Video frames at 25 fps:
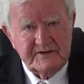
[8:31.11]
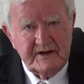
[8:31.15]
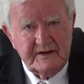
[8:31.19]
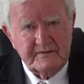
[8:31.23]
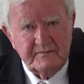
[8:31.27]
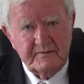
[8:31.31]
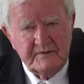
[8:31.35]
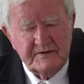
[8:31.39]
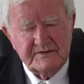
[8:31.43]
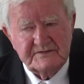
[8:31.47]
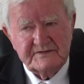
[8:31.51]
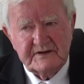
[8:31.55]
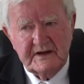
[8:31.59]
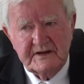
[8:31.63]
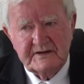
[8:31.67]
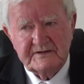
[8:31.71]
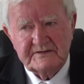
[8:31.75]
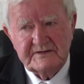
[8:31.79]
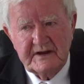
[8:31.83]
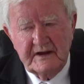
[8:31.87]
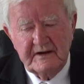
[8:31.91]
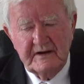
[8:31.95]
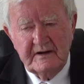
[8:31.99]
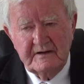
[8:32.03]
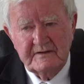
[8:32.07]
that were
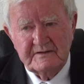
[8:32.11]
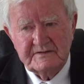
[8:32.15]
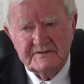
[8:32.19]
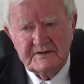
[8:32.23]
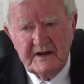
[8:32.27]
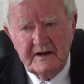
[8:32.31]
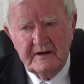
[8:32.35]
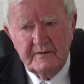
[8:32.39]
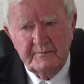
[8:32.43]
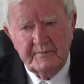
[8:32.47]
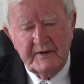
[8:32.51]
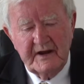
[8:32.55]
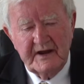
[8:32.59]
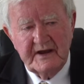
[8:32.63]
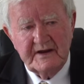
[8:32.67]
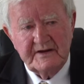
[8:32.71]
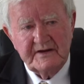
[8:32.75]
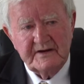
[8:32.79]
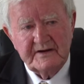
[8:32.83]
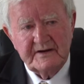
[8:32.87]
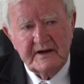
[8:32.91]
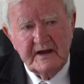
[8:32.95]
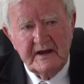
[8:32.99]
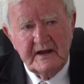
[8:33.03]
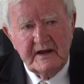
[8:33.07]

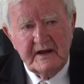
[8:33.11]
celebrated.